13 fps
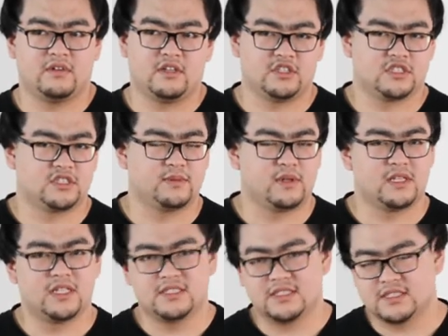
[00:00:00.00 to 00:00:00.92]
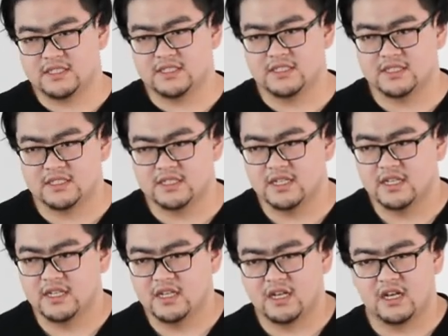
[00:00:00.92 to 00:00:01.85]
adjustable lenses,
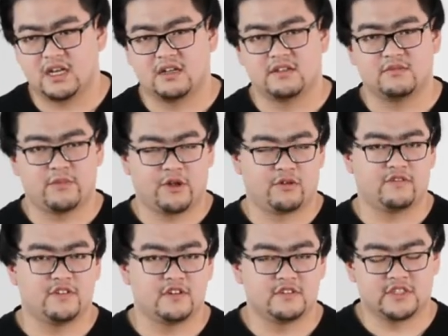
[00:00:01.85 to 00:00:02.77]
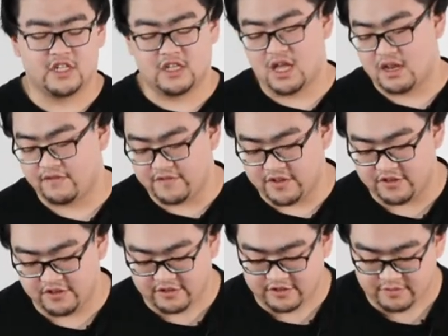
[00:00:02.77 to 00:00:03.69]
microphones, a lot of
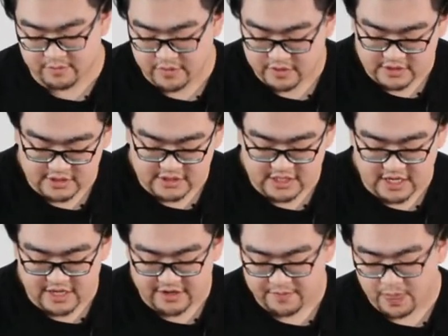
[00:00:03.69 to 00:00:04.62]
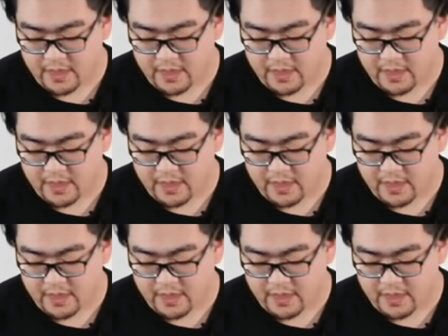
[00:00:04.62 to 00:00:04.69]
features built inside.